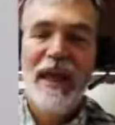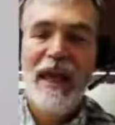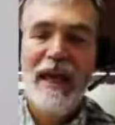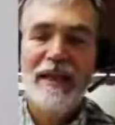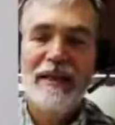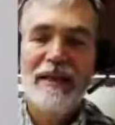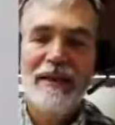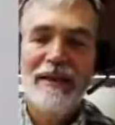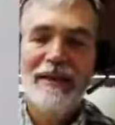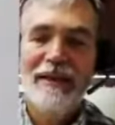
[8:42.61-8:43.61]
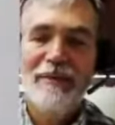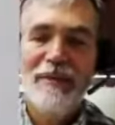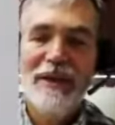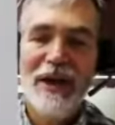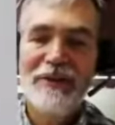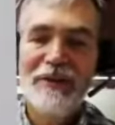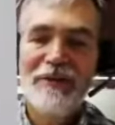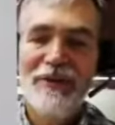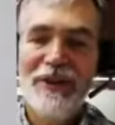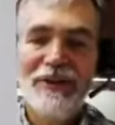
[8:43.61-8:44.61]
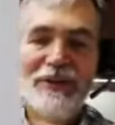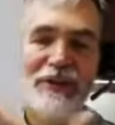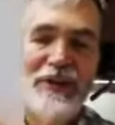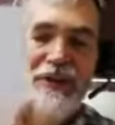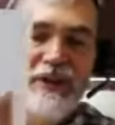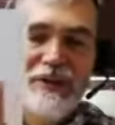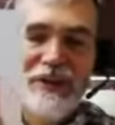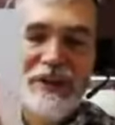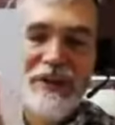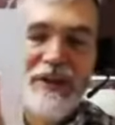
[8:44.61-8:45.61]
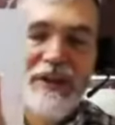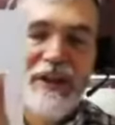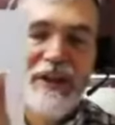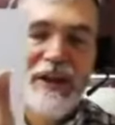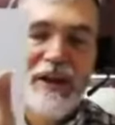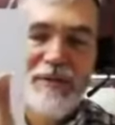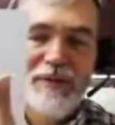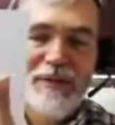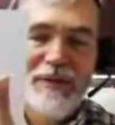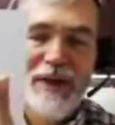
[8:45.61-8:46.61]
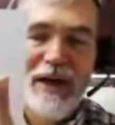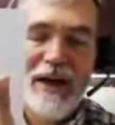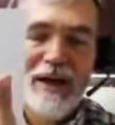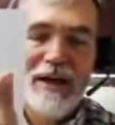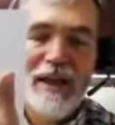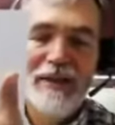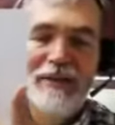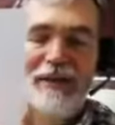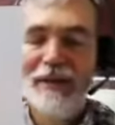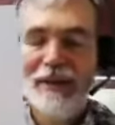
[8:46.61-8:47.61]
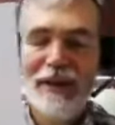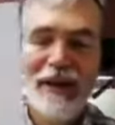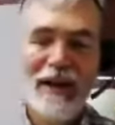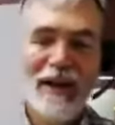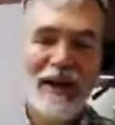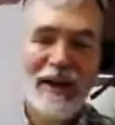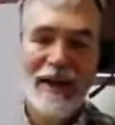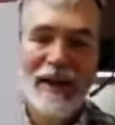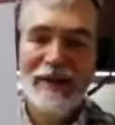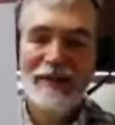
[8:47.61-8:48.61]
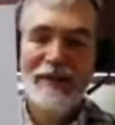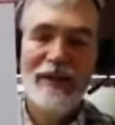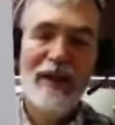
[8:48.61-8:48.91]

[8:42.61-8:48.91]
And because of this condition, it takes